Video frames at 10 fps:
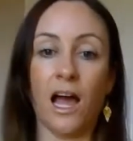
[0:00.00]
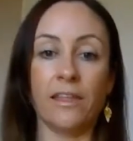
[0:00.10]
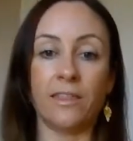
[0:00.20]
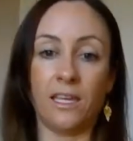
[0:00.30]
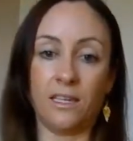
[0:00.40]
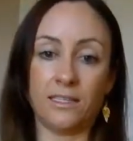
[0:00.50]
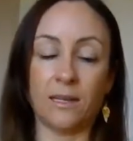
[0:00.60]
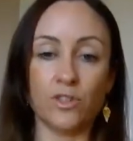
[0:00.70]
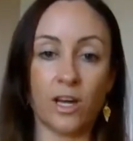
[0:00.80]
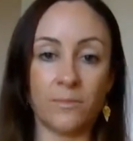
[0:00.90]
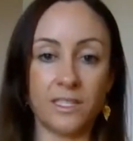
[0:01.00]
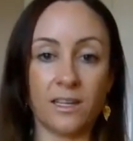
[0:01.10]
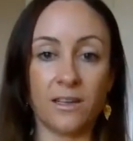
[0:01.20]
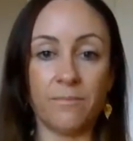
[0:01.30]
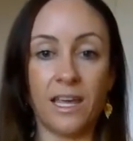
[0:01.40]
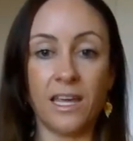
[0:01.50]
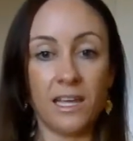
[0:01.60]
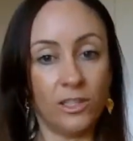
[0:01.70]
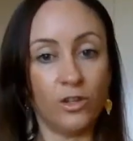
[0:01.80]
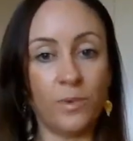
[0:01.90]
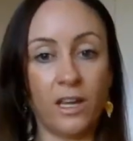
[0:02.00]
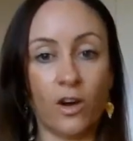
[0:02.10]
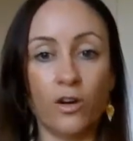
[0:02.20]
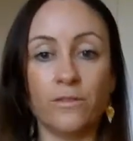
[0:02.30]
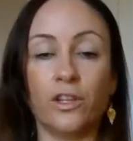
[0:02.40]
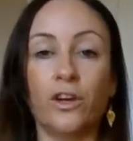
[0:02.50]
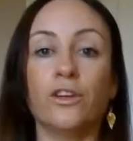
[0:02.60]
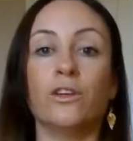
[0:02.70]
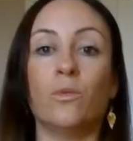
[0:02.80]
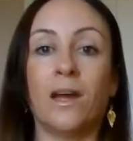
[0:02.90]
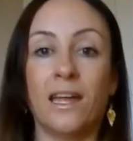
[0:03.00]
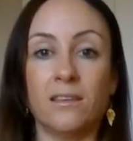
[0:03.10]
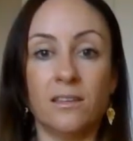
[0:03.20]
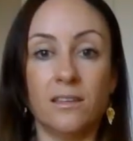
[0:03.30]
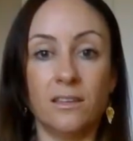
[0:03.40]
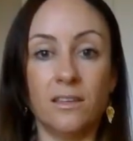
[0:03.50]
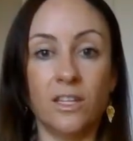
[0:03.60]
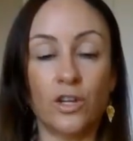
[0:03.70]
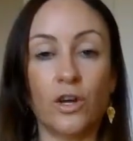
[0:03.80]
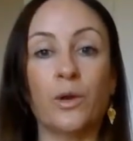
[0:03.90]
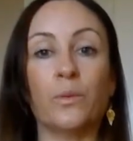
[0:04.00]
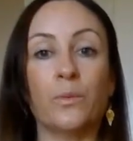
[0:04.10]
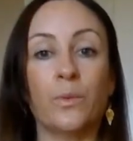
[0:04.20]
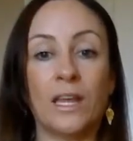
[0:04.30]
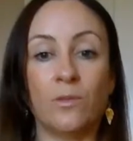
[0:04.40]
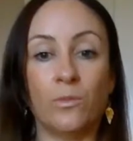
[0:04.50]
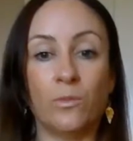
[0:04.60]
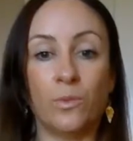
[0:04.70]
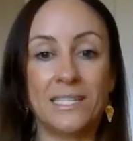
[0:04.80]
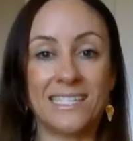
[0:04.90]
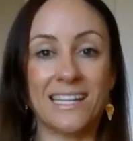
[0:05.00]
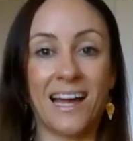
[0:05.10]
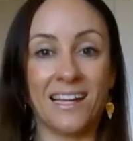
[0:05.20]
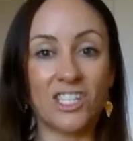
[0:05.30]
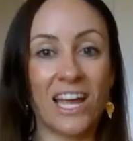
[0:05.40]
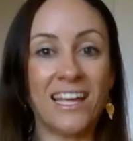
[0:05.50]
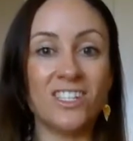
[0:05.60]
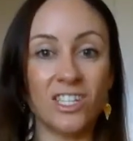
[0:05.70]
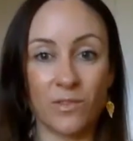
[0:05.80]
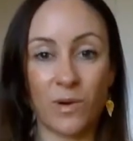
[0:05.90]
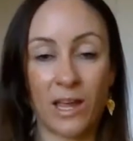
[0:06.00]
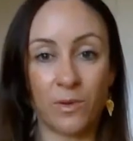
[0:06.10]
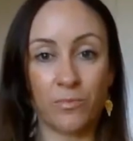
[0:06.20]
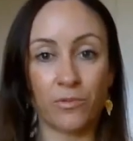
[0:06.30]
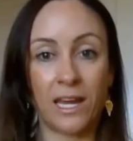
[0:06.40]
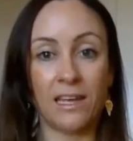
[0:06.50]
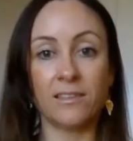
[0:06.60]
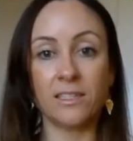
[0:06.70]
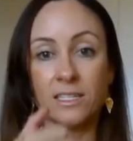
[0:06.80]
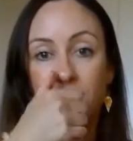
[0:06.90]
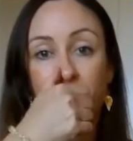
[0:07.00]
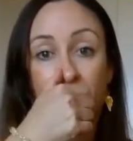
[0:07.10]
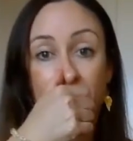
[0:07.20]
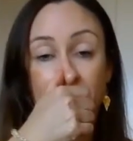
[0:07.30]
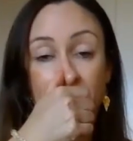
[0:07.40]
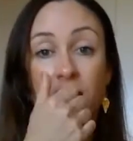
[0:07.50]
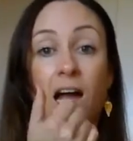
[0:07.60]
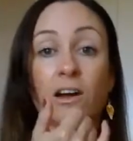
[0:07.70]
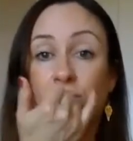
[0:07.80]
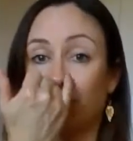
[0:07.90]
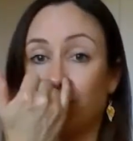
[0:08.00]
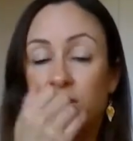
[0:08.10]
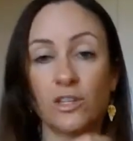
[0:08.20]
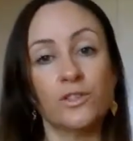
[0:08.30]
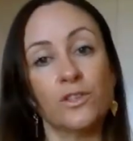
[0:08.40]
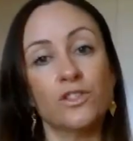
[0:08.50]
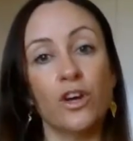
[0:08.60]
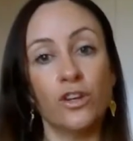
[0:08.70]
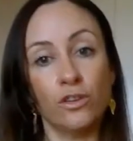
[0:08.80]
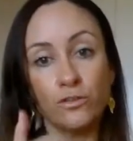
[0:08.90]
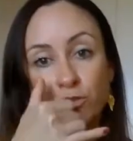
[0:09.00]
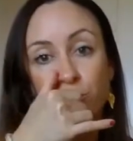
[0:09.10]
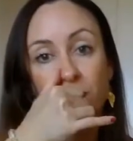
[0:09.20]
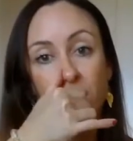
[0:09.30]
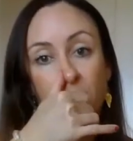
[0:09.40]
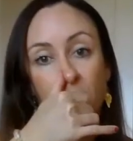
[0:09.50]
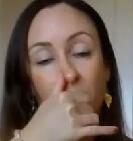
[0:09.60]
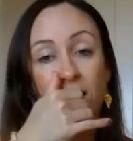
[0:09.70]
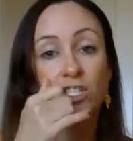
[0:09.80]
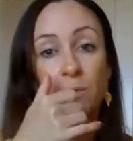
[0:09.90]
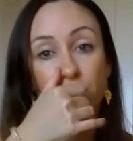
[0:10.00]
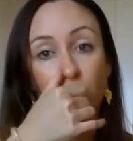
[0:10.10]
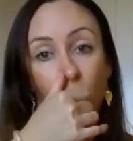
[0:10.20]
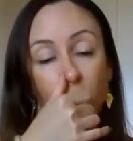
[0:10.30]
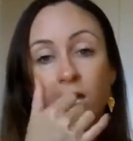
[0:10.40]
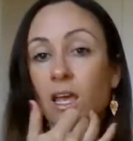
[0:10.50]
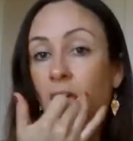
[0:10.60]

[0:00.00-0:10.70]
I think sometimes it can be a little bit overloaded when we start changing the way we breathe to then start restricting, because alternate nostril breathing, we actually block